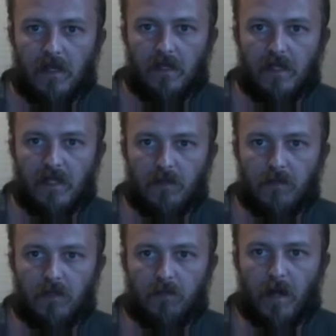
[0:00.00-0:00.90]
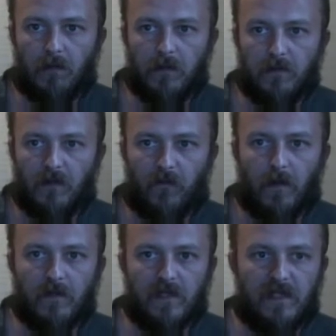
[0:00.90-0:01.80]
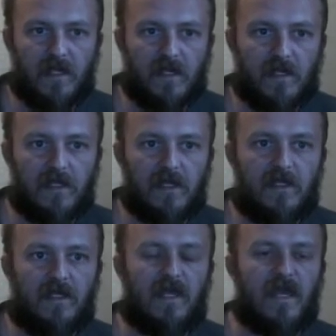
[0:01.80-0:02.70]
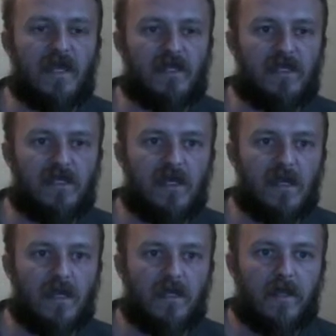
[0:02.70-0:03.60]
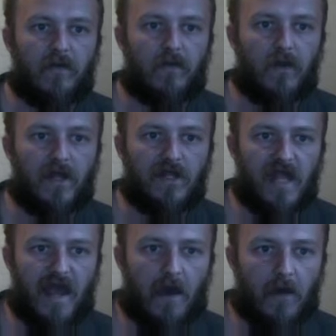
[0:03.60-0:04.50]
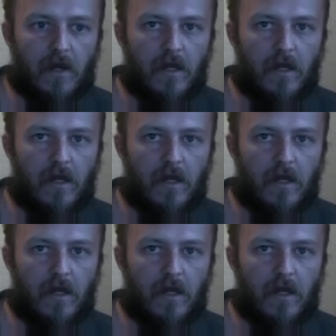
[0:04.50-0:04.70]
This was problems from the CDC's kits that were rushed out.